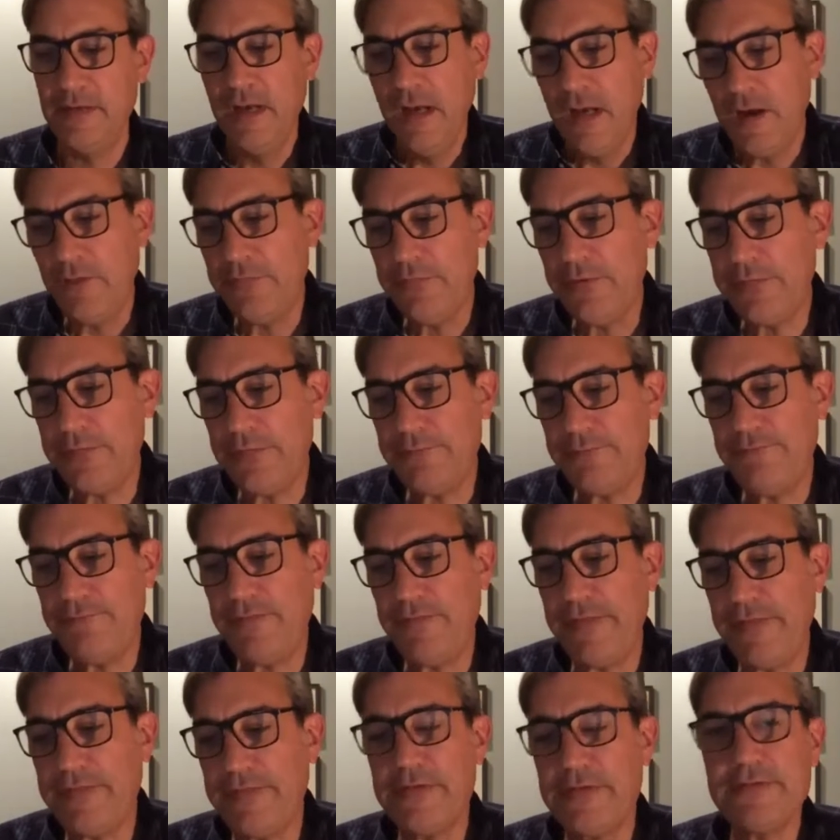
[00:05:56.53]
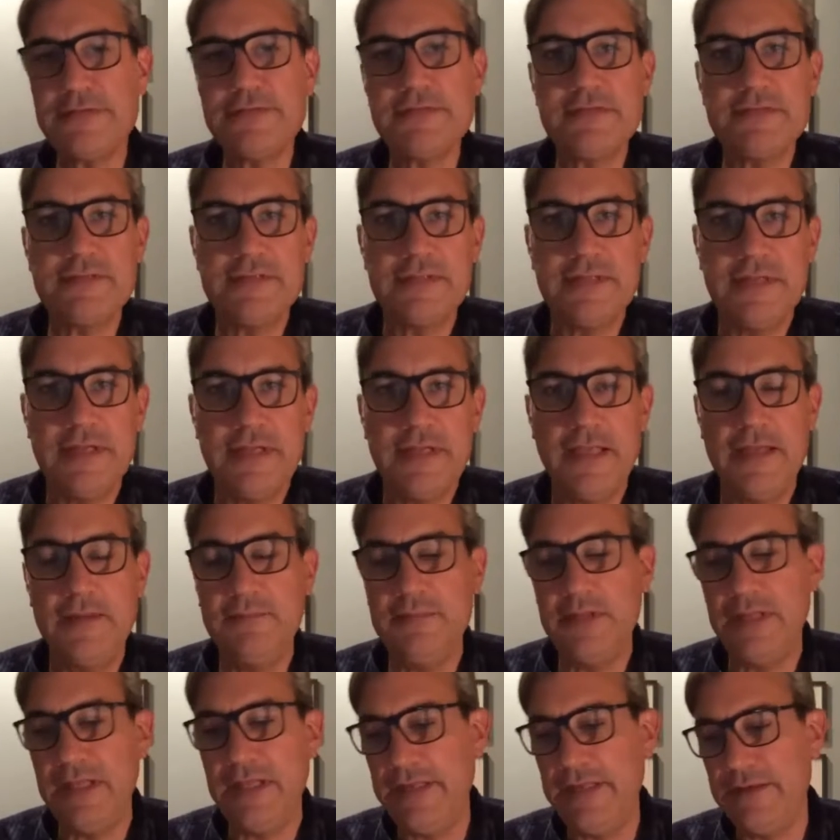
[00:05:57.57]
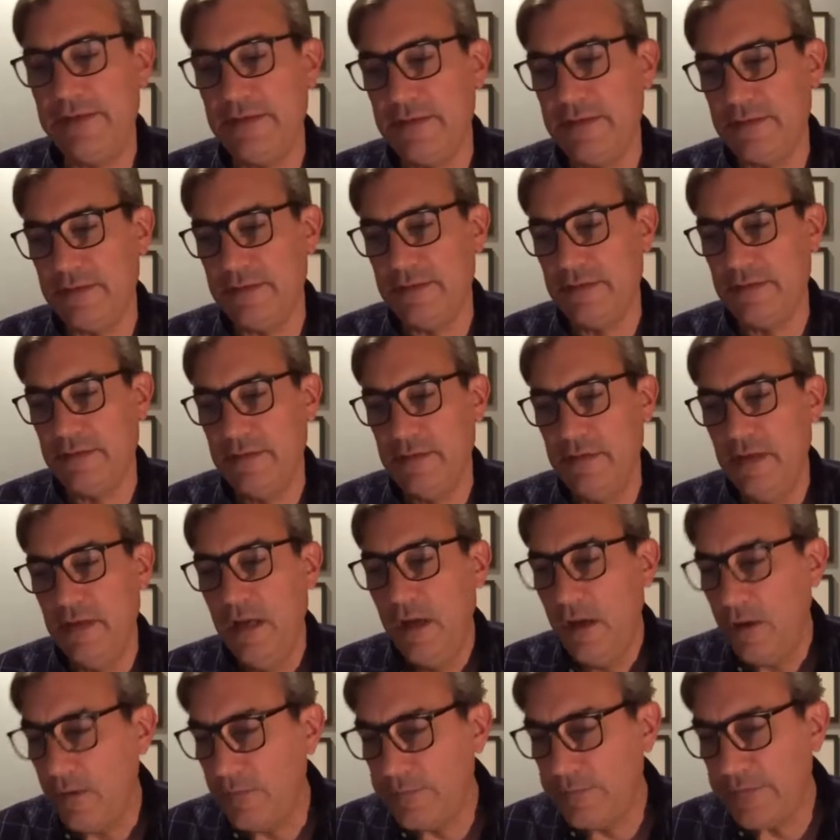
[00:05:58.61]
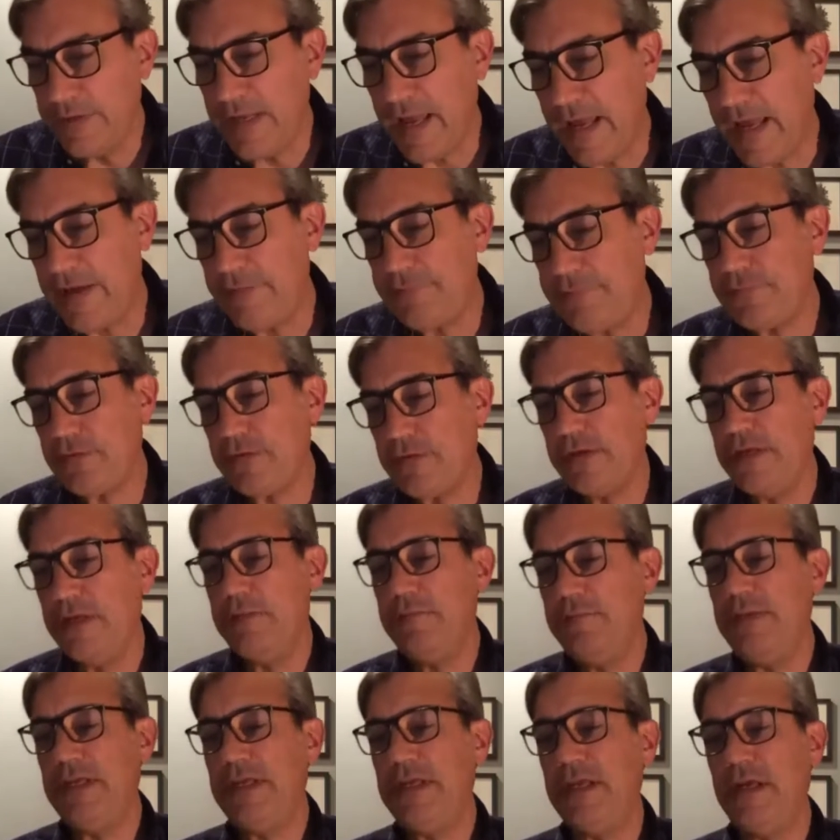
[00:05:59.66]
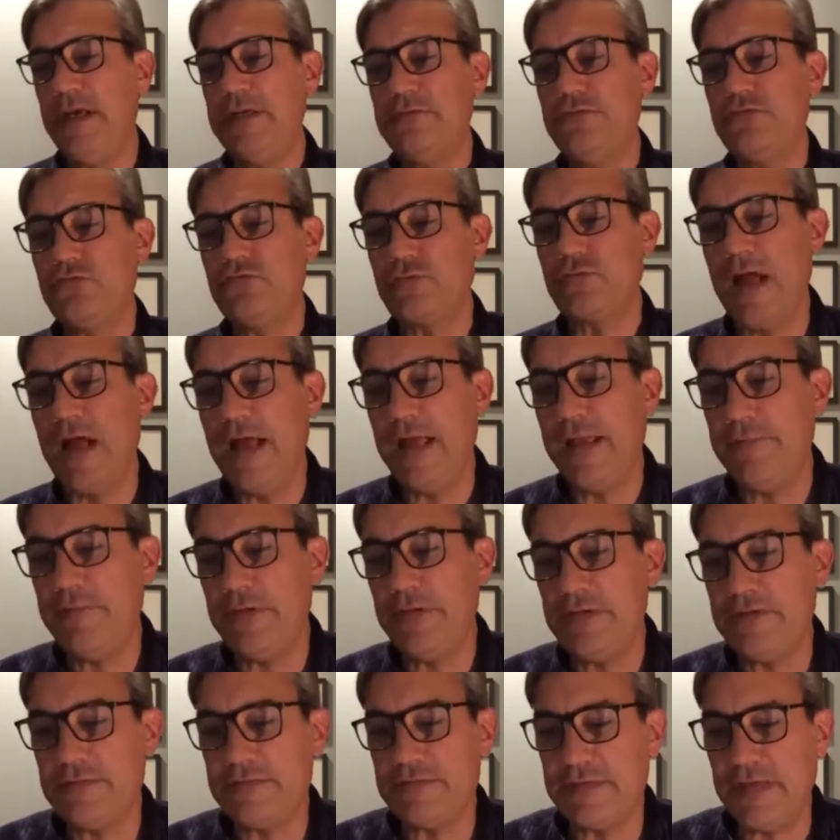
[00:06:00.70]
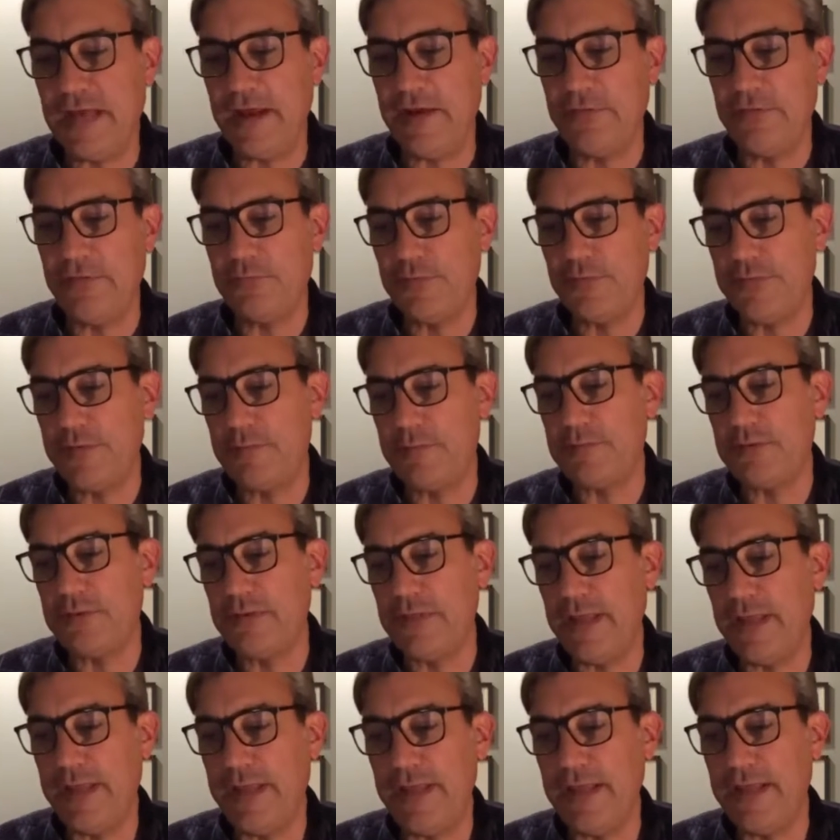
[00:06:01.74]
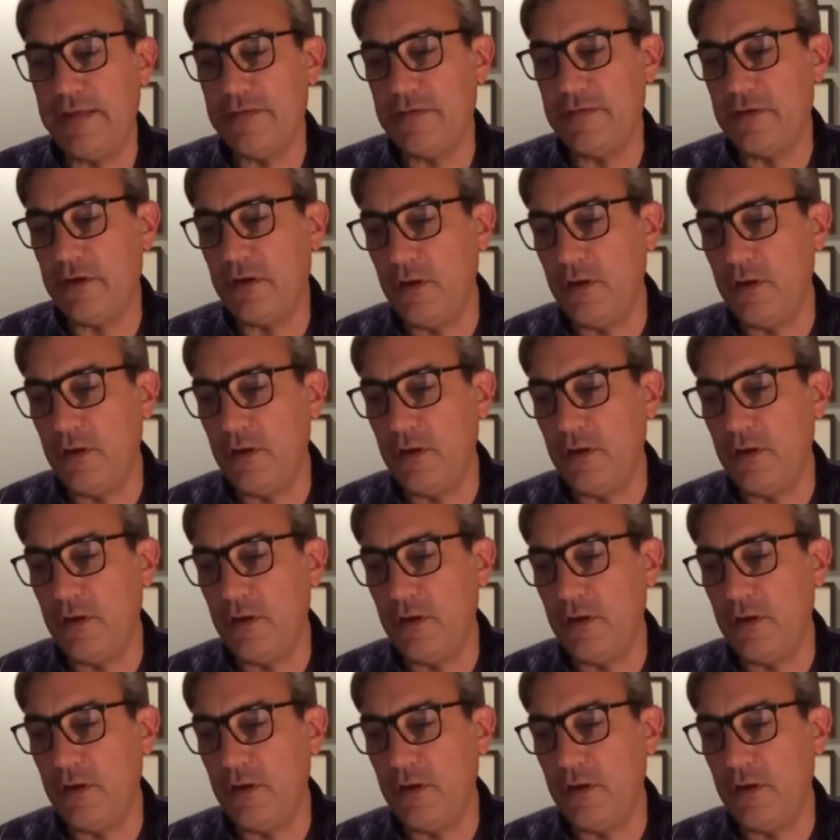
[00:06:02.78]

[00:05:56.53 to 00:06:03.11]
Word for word: Although the feathers came later, only after he'd begun driving south with a plan to